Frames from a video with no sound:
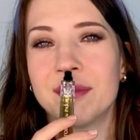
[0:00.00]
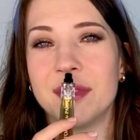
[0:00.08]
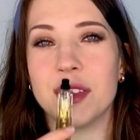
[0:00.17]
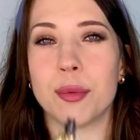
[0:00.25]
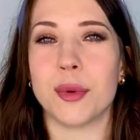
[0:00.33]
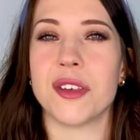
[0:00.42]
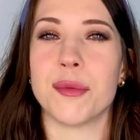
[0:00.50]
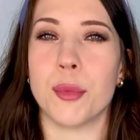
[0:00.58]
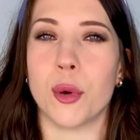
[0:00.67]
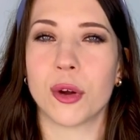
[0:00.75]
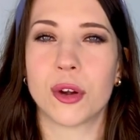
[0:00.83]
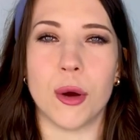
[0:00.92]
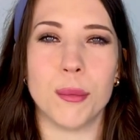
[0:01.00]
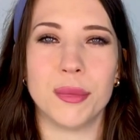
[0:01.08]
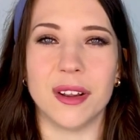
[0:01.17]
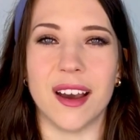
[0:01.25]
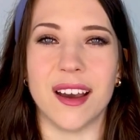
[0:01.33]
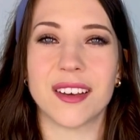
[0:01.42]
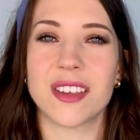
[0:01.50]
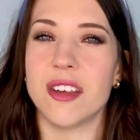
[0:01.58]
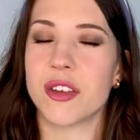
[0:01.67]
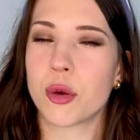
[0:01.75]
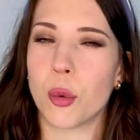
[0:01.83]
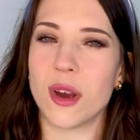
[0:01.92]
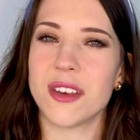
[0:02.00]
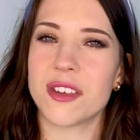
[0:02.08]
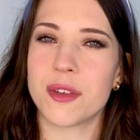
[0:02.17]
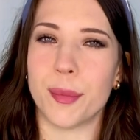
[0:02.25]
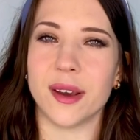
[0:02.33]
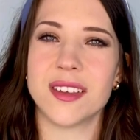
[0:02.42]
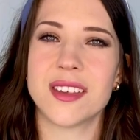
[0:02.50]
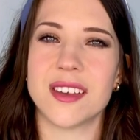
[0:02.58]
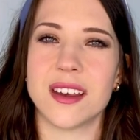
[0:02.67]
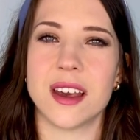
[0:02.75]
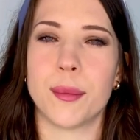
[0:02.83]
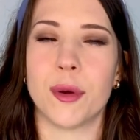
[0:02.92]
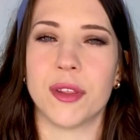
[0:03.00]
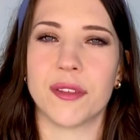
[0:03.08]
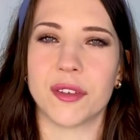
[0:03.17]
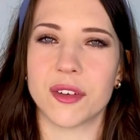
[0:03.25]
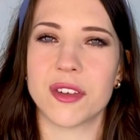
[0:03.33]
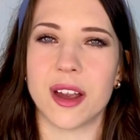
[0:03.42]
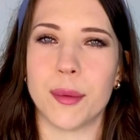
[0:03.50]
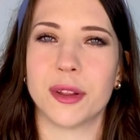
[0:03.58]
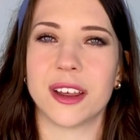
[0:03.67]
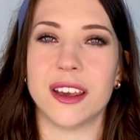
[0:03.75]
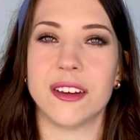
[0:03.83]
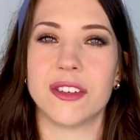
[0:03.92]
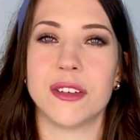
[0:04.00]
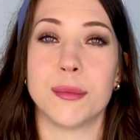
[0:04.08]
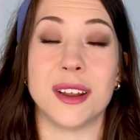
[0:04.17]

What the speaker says: This one is more complex. It's quite spicy upon the first application,